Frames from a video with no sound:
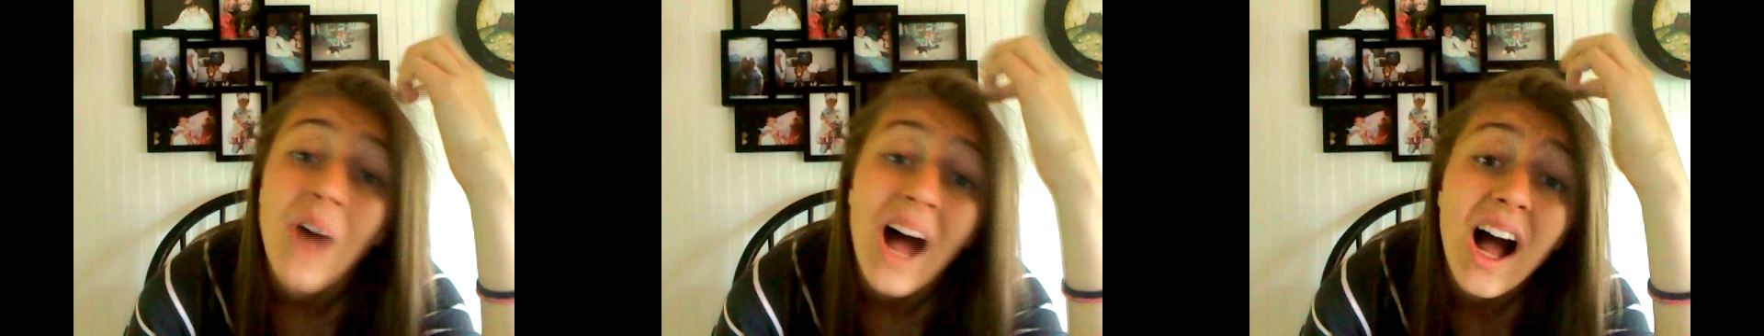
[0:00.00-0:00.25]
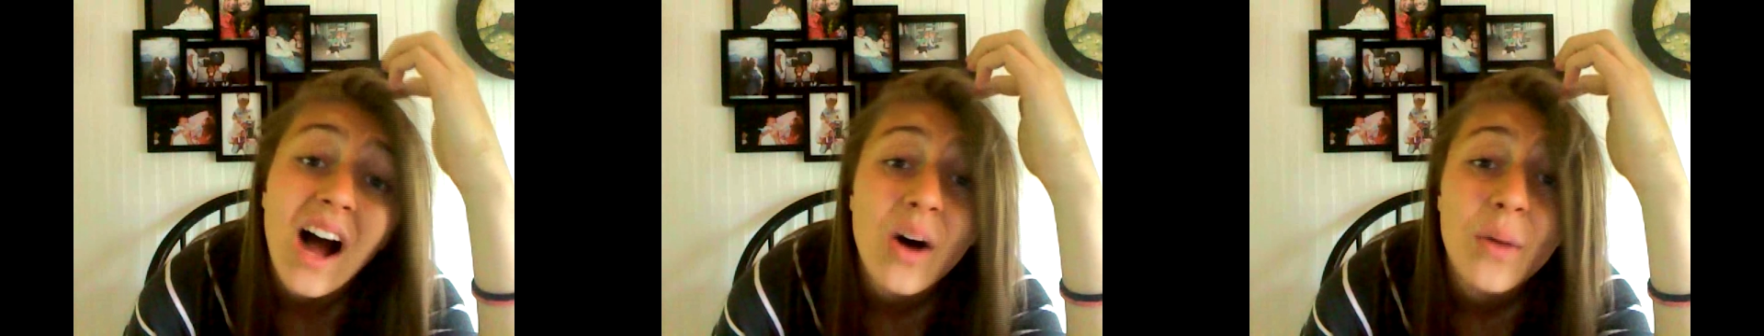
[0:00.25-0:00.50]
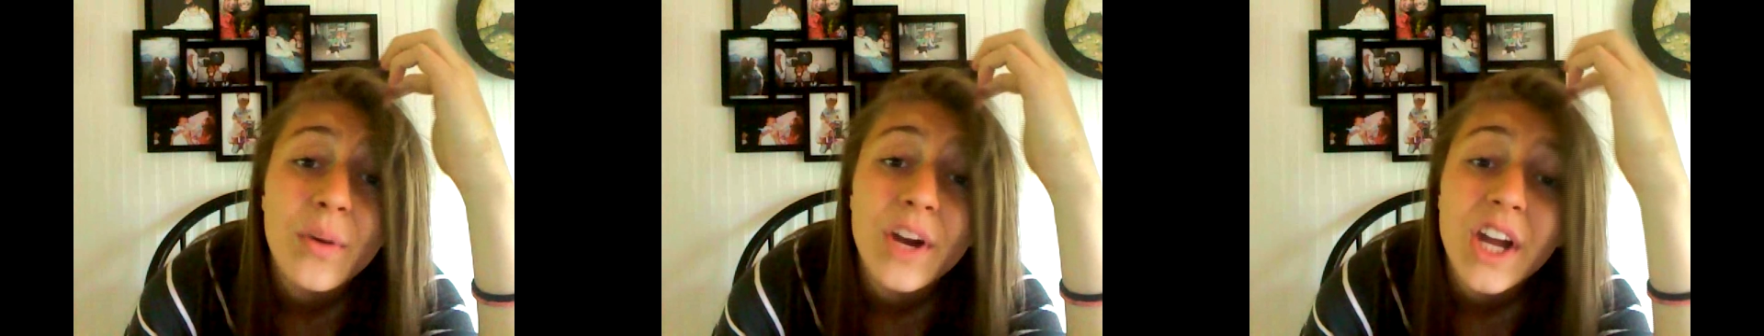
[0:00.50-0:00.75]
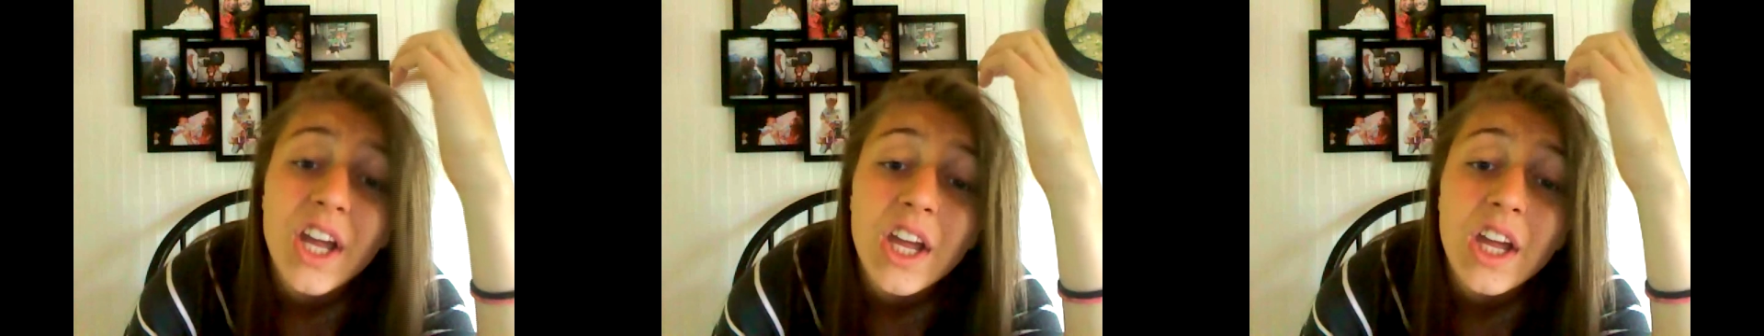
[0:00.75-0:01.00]
Wow,
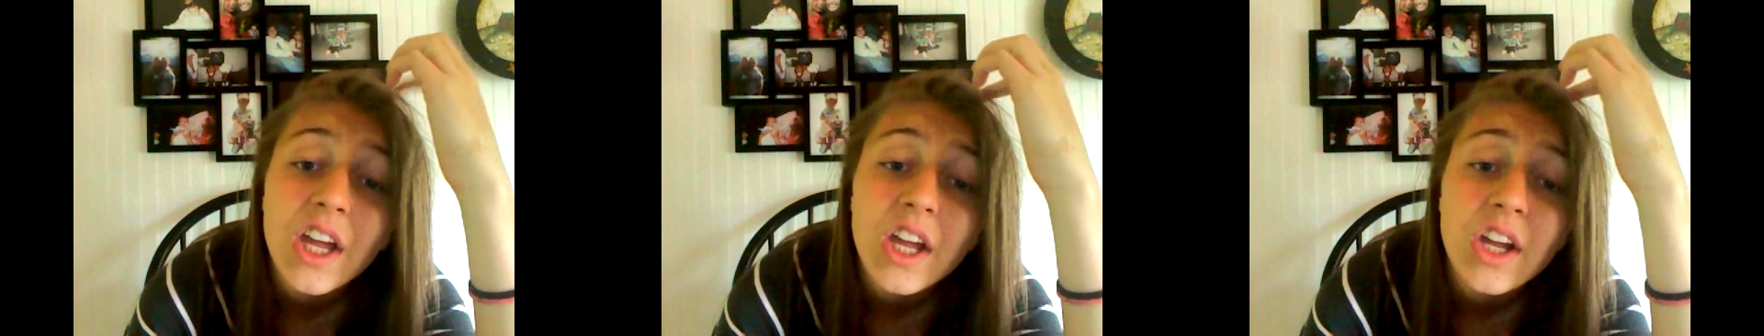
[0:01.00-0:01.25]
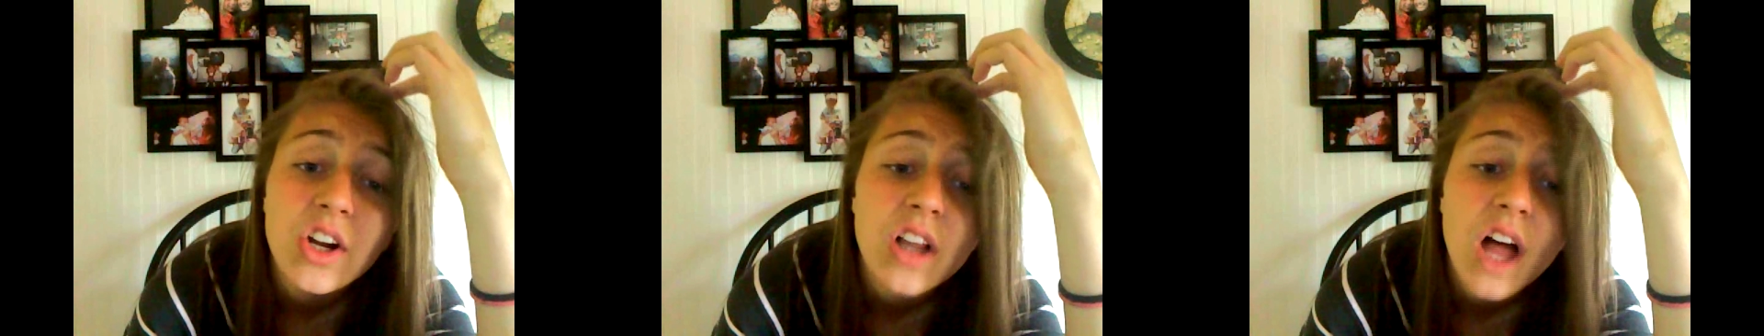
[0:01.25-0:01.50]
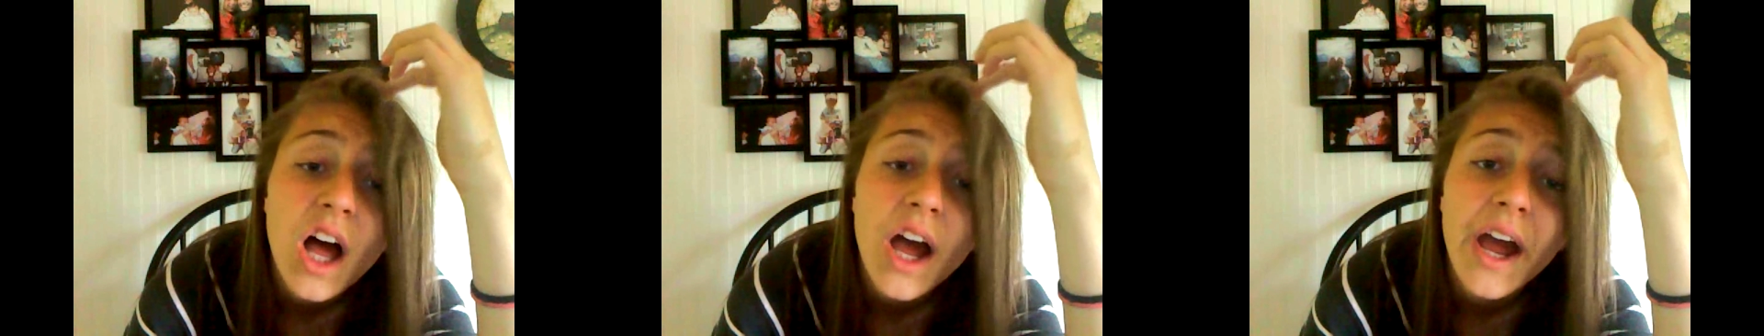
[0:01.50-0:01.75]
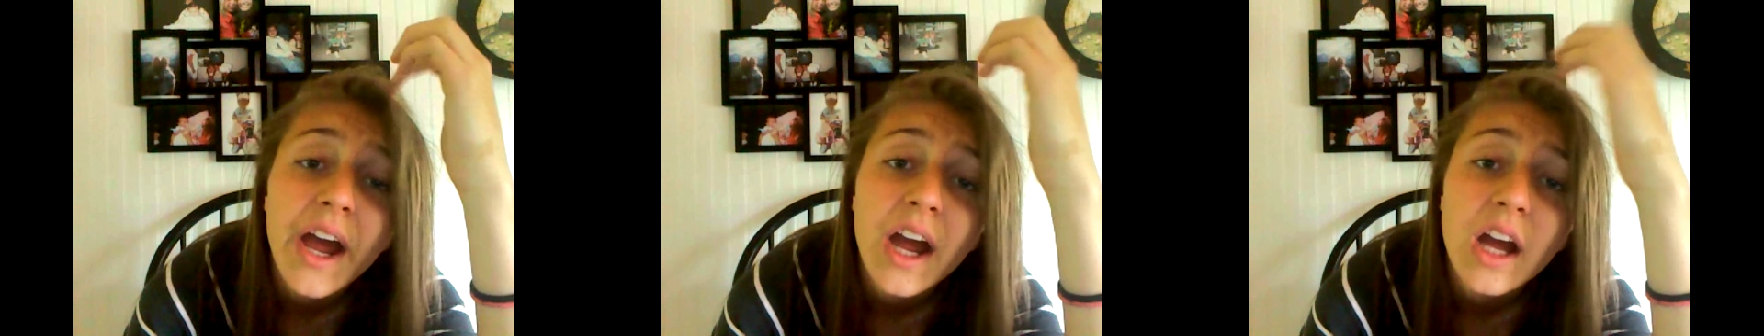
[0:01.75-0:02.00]
Bri, you're
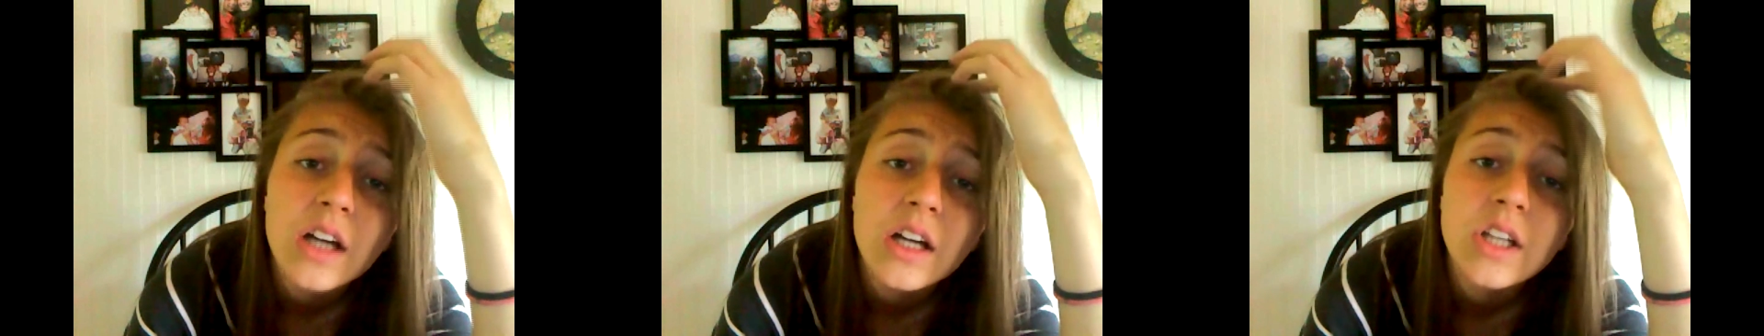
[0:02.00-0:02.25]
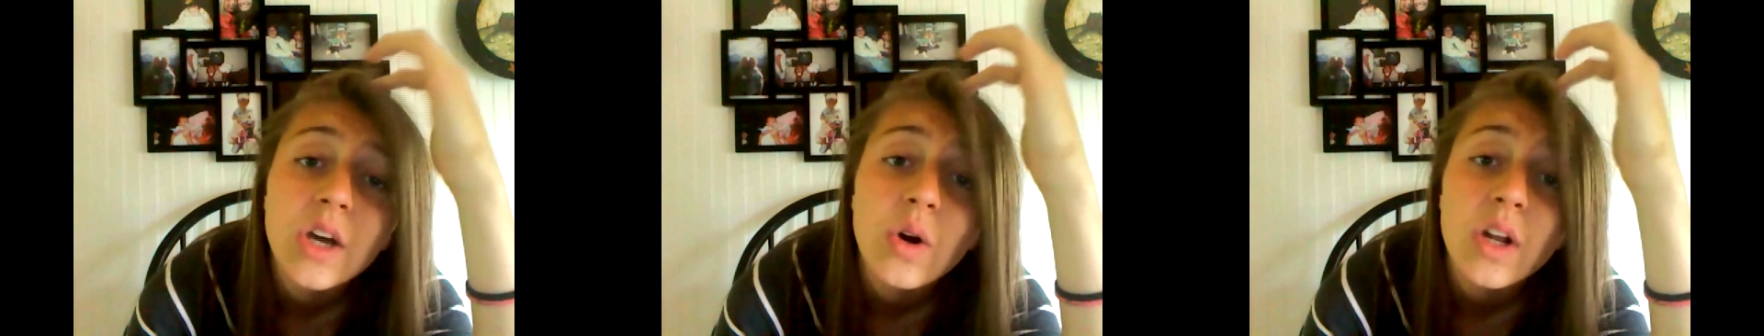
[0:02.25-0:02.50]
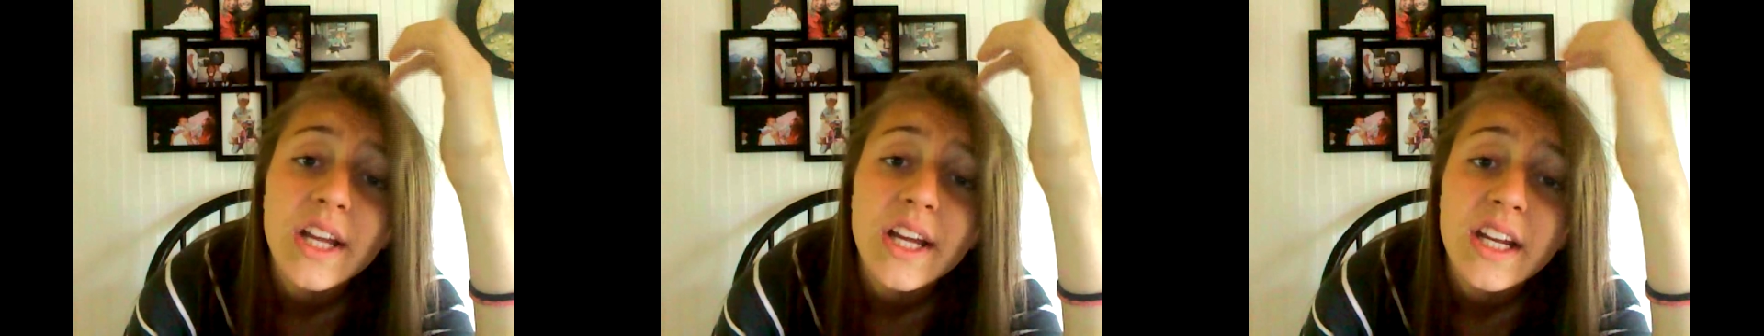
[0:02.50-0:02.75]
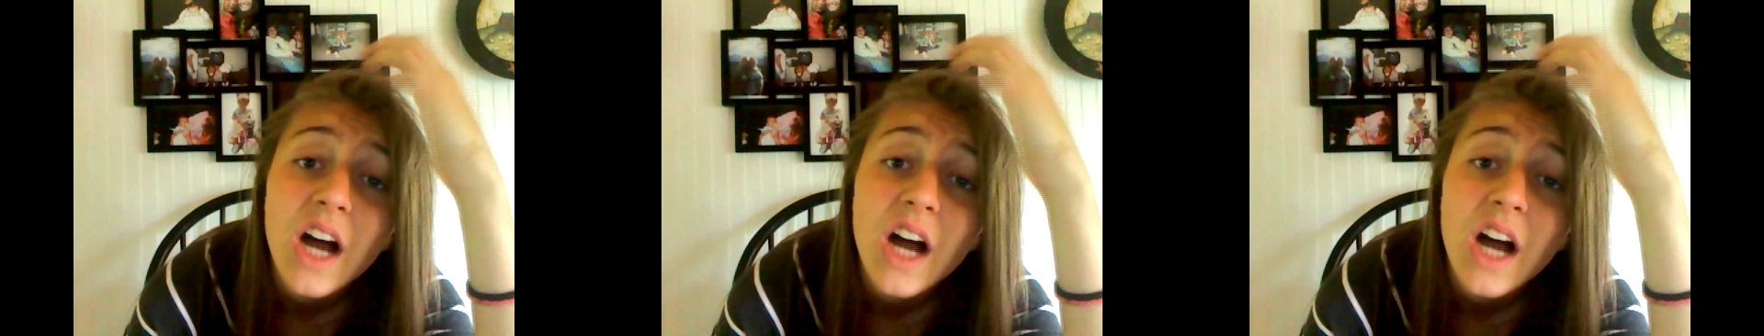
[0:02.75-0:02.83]
like totally